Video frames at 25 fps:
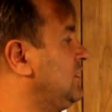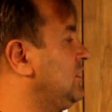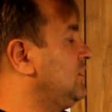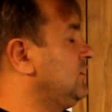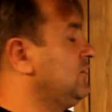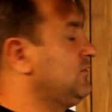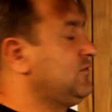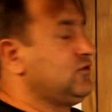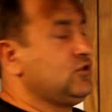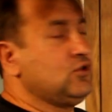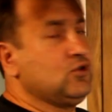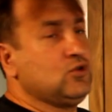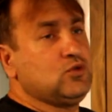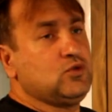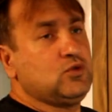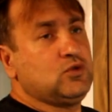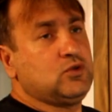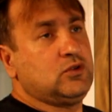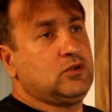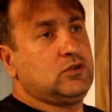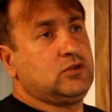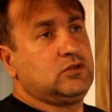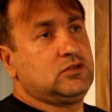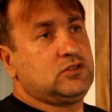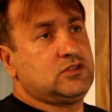If you
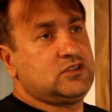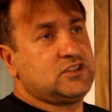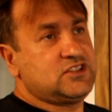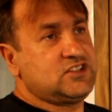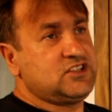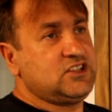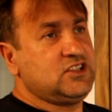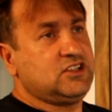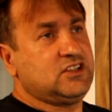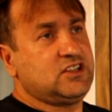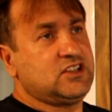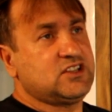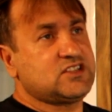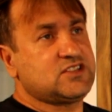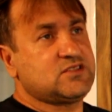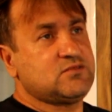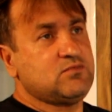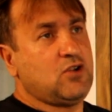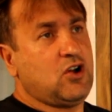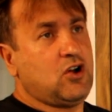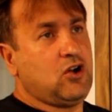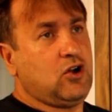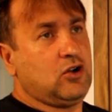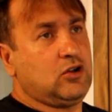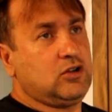see the
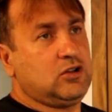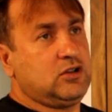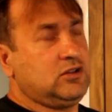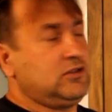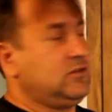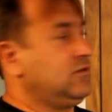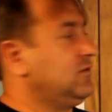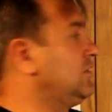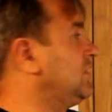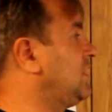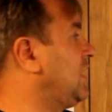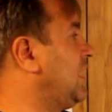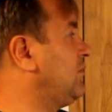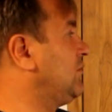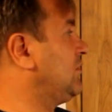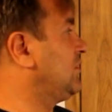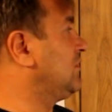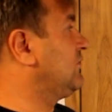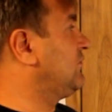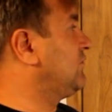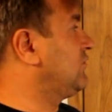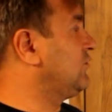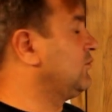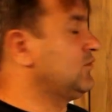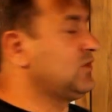smoke
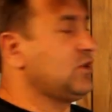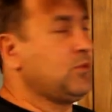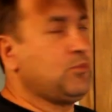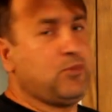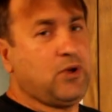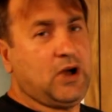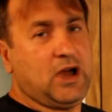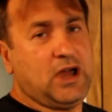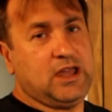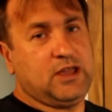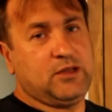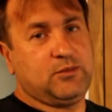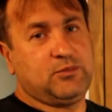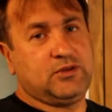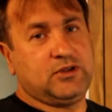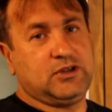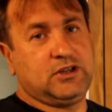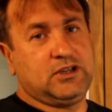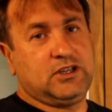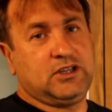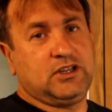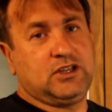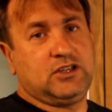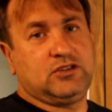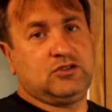coming from the pipe,
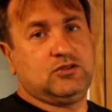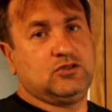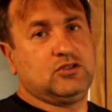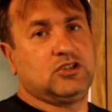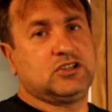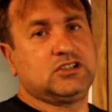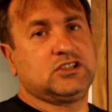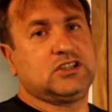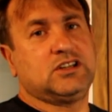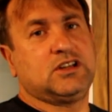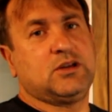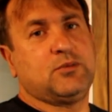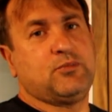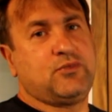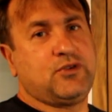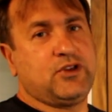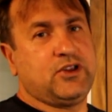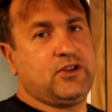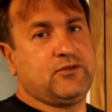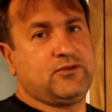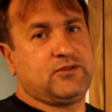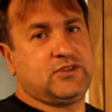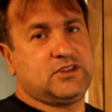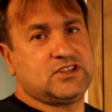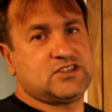you're not gonna
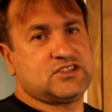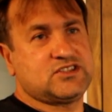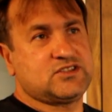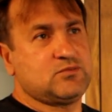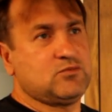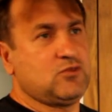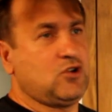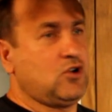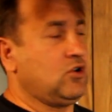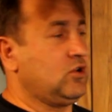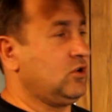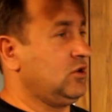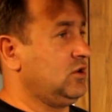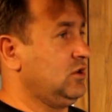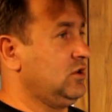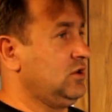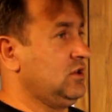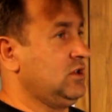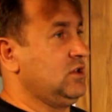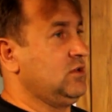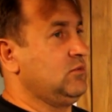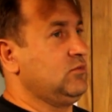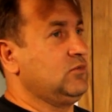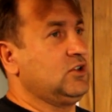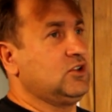breathe this smoke
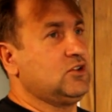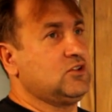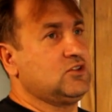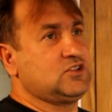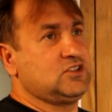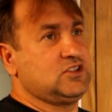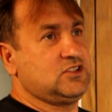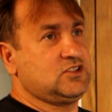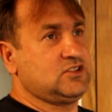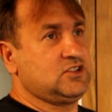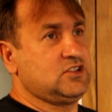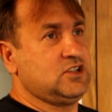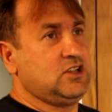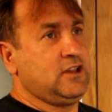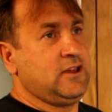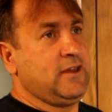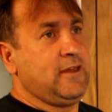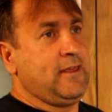because it's